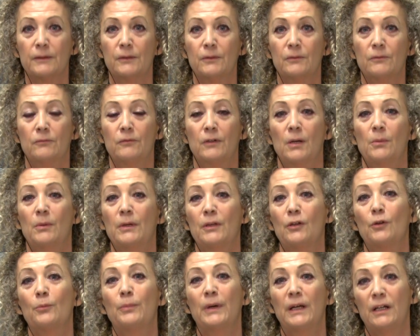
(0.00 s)
What about
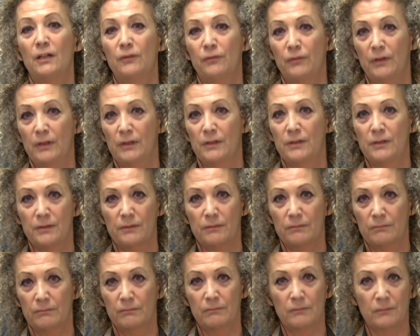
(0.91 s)
the benefits
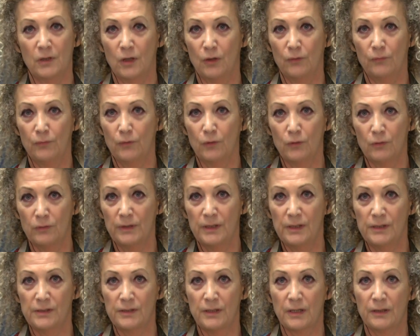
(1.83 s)
of all
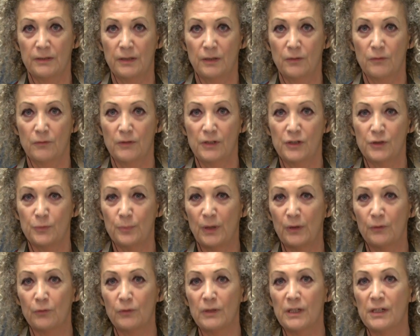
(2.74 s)
these categories?
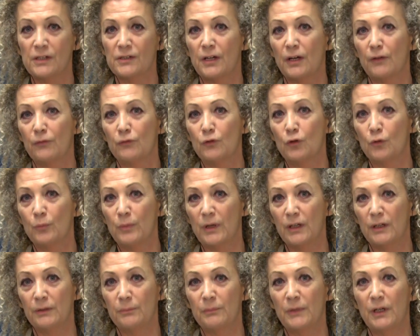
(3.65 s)
Parolees have no
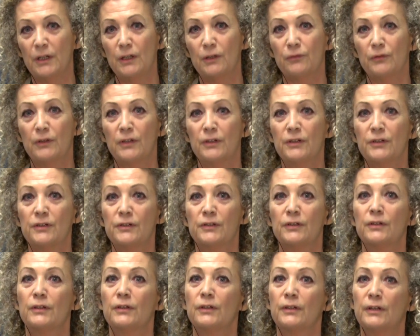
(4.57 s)
benefits.
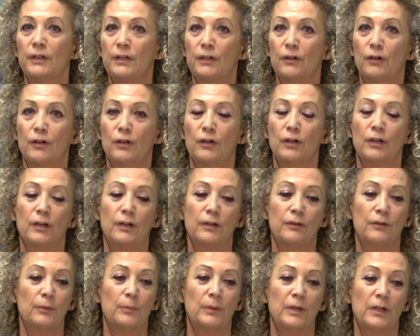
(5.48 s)
They are
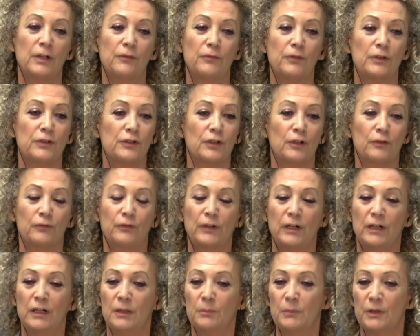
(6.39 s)
the benefits are
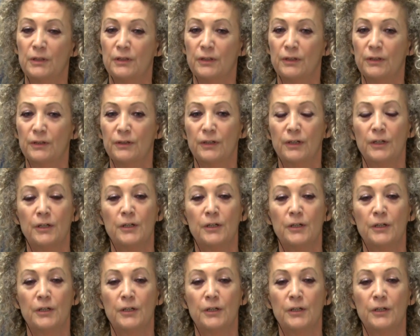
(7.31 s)
very limited.